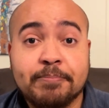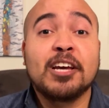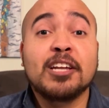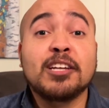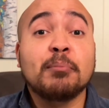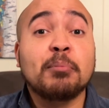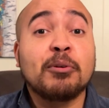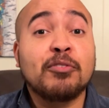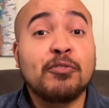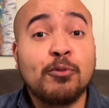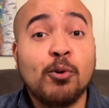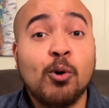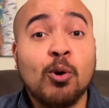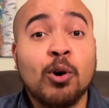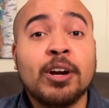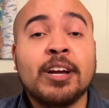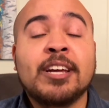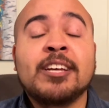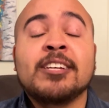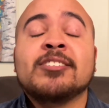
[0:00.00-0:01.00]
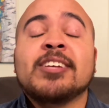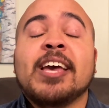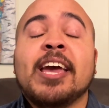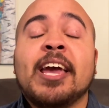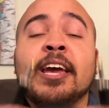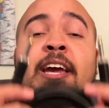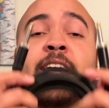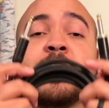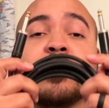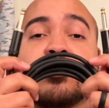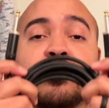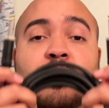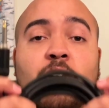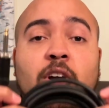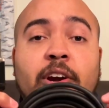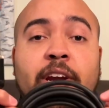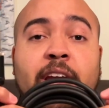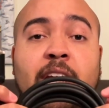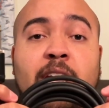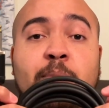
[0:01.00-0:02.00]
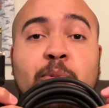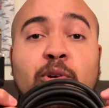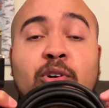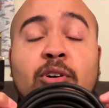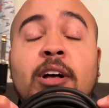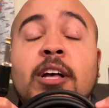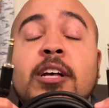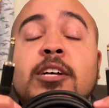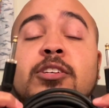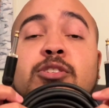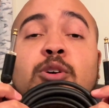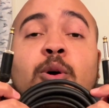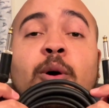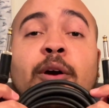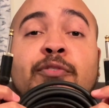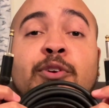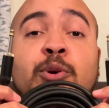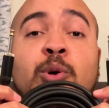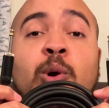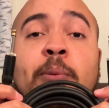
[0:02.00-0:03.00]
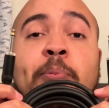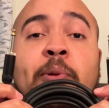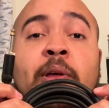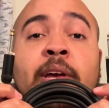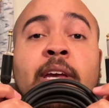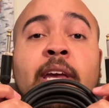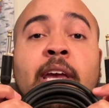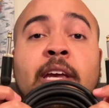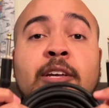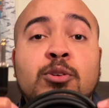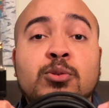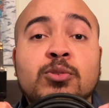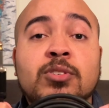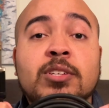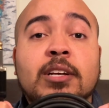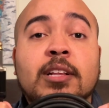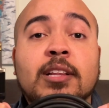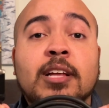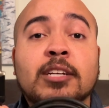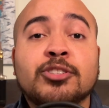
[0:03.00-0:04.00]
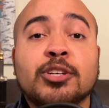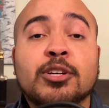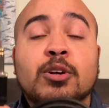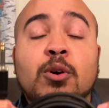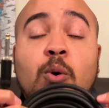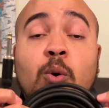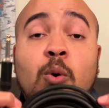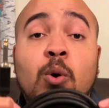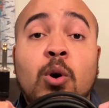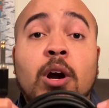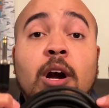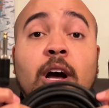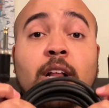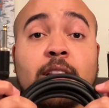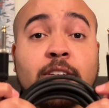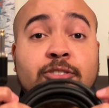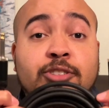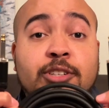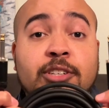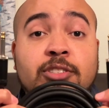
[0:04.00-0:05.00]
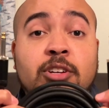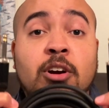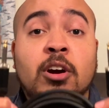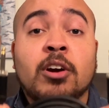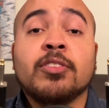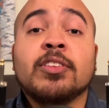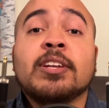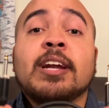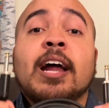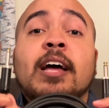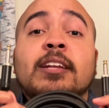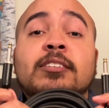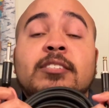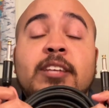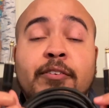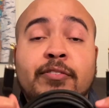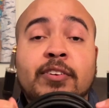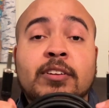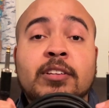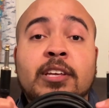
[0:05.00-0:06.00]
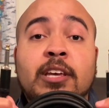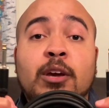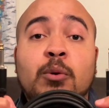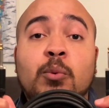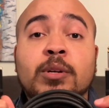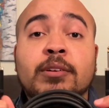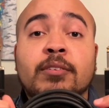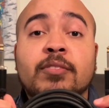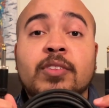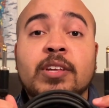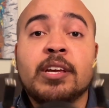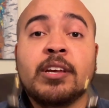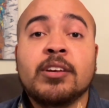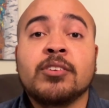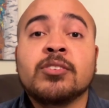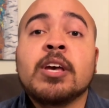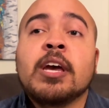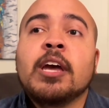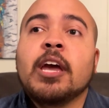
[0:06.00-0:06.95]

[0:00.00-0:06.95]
Number 4 is a guitar cable. So if you are playing acoustic electric or electric guitar, then definitely get one of these.